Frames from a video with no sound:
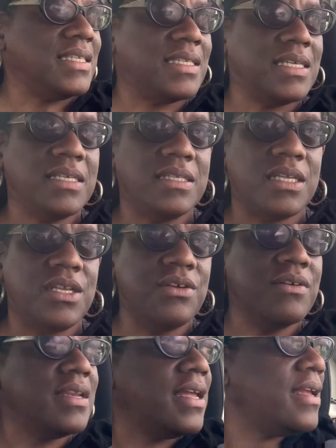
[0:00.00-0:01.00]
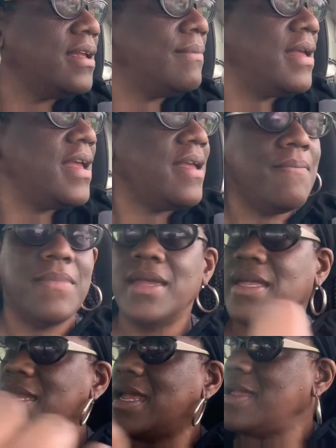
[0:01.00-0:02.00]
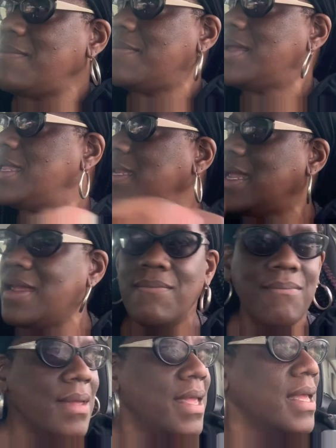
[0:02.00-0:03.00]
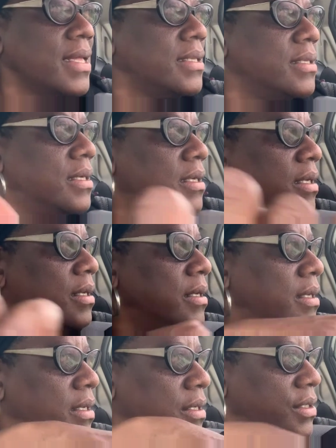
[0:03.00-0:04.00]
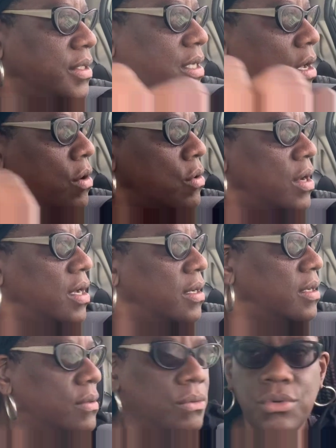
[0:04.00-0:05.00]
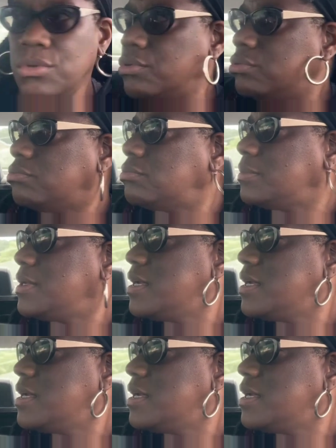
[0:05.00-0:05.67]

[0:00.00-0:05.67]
things in your name. Amen, amen, amen. So, woo, let me